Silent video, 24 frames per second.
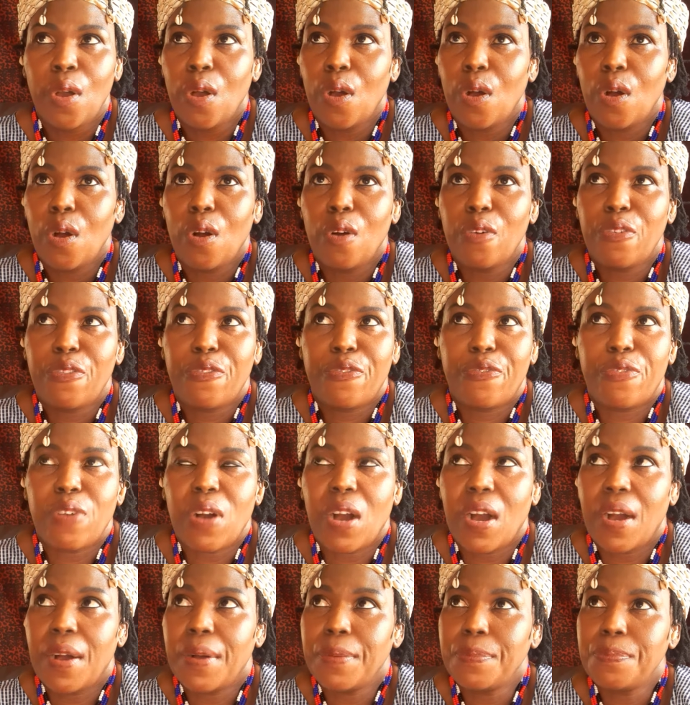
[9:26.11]
of,
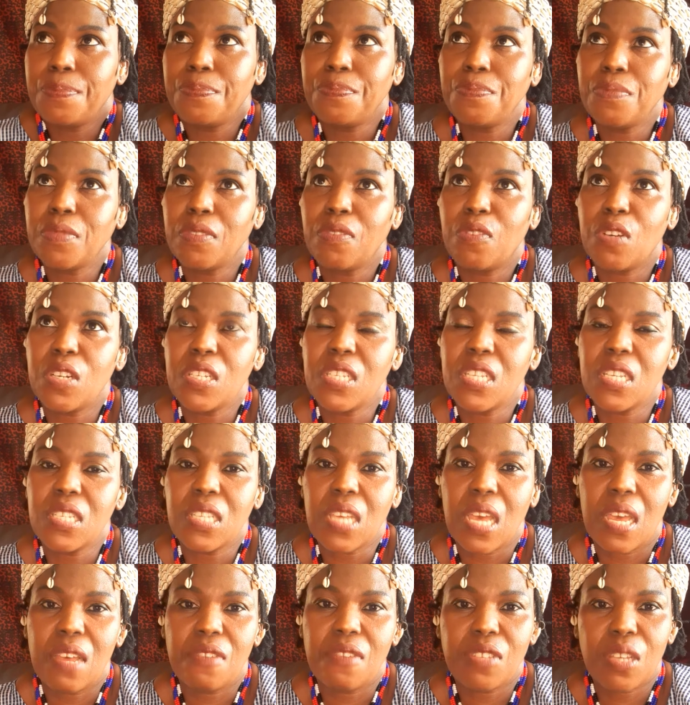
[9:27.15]
for instance,
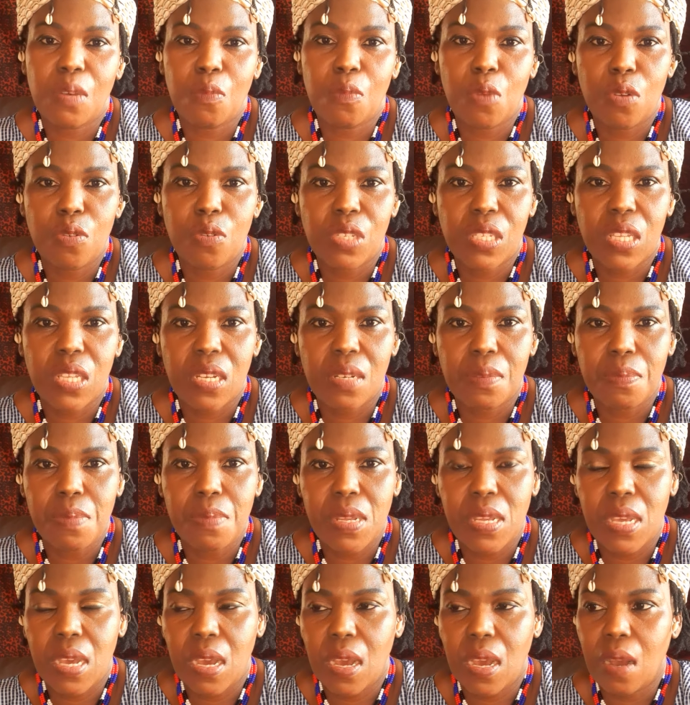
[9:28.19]
I have someone who sent
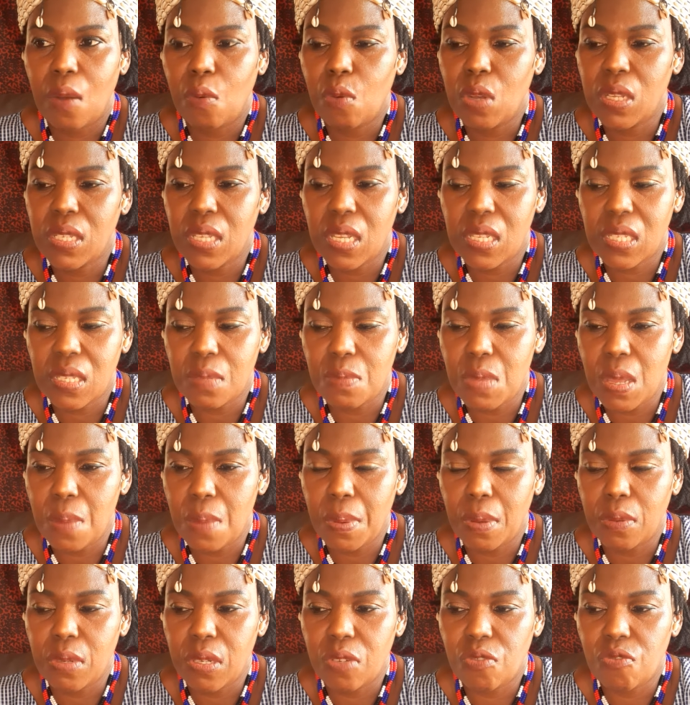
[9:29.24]
me, was asking me
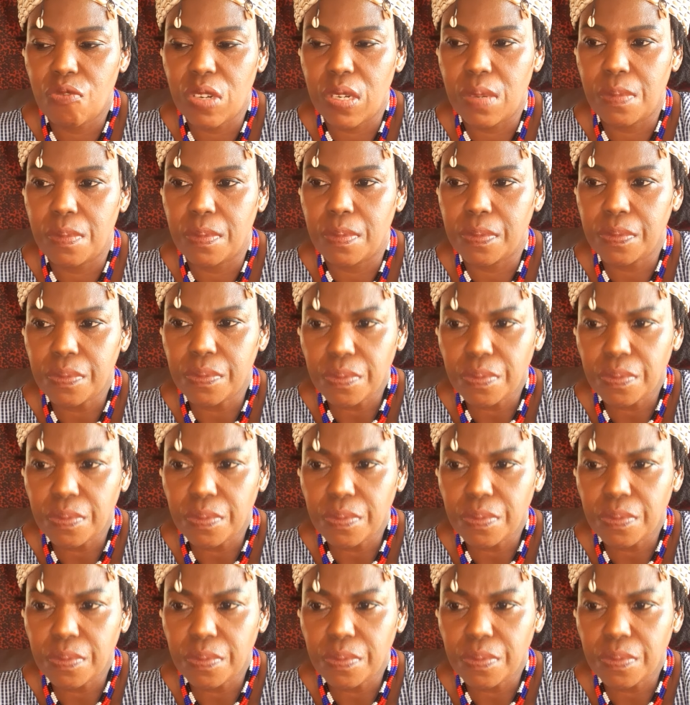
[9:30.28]
about a dream.